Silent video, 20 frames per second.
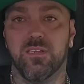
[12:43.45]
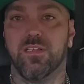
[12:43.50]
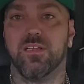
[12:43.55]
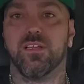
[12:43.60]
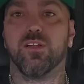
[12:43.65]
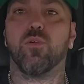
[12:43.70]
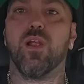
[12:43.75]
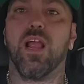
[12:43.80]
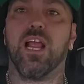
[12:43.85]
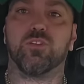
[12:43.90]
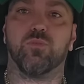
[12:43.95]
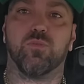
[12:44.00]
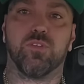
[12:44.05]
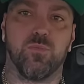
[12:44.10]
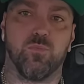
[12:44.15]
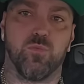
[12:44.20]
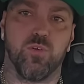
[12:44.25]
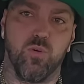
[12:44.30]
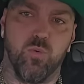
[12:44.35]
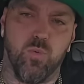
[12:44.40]
Interact with
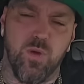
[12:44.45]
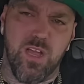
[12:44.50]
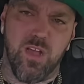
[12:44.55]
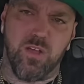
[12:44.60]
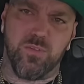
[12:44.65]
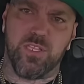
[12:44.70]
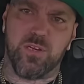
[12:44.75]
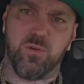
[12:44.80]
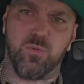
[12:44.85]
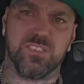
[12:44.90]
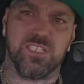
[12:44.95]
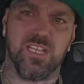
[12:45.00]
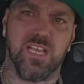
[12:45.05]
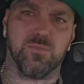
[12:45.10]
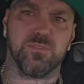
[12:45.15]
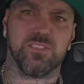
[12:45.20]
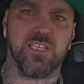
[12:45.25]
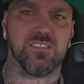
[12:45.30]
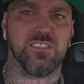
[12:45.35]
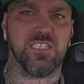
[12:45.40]
him real well. And then there were
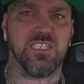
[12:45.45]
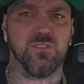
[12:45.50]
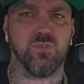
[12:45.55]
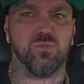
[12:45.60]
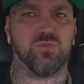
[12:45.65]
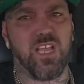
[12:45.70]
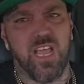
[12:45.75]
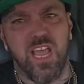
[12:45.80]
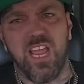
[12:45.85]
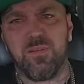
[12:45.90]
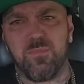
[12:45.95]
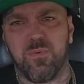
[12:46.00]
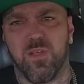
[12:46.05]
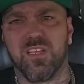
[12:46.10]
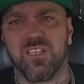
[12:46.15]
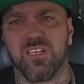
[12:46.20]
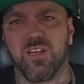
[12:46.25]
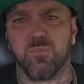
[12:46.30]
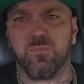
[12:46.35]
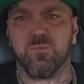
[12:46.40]
times I seen dudes like, hey, man,
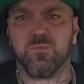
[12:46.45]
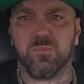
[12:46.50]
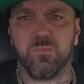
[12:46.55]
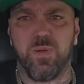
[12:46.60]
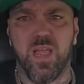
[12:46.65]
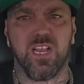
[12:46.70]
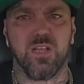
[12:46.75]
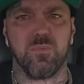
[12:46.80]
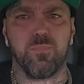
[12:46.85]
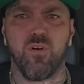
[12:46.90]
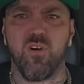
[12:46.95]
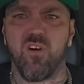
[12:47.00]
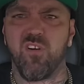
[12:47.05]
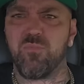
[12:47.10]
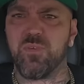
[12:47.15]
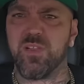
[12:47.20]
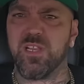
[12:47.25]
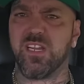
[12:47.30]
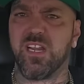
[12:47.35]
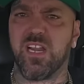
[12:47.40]
get up, back up off
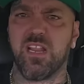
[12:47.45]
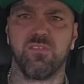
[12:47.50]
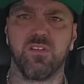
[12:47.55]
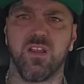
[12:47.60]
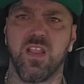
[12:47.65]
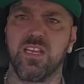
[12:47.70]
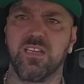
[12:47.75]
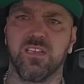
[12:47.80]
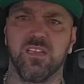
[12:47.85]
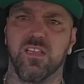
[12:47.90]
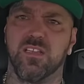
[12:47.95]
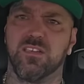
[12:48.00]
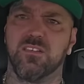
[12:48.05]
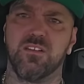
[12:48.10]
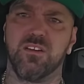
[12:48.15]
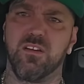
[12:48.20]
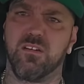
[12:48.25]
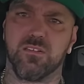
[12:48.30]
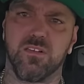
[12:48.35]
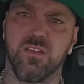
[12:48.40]
me. It ain't even like that.
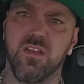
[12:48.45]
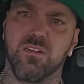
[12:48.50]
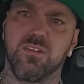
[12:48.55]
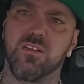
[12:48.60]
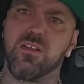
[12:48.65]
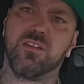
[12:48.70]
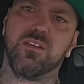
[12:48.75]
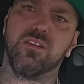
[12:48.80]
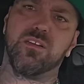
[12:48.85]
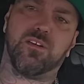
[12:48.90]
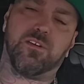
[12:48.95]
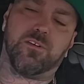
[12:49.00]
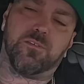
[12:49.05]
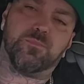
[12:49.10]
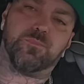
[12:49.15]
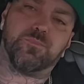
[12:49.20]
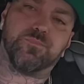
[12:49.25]
No, no, no, no.